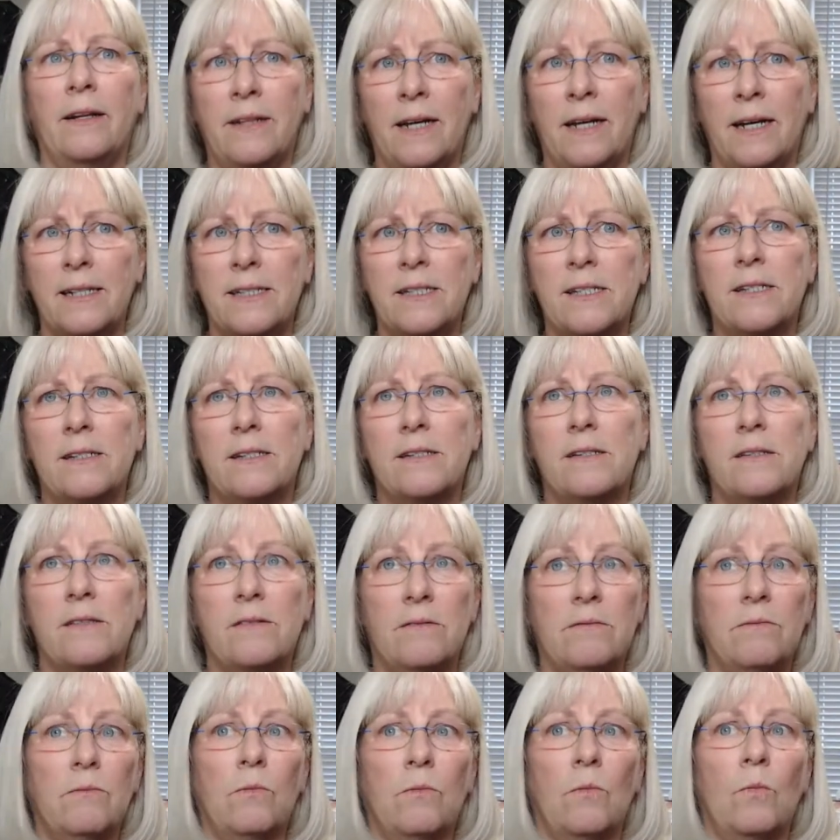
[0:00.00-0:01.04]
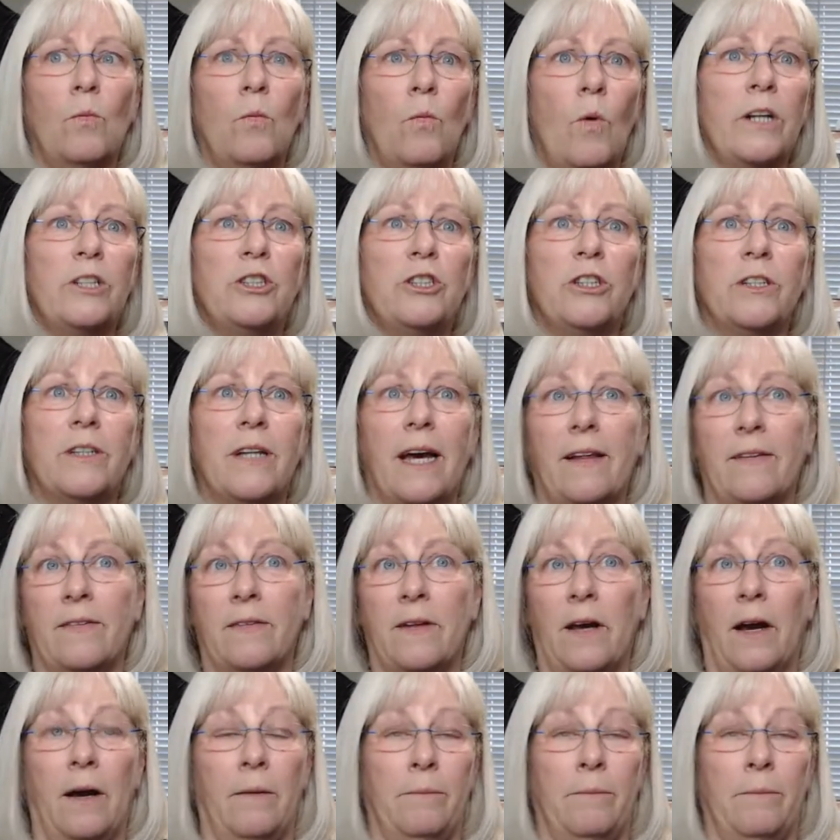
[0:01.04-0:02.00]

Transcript: And that's watching that.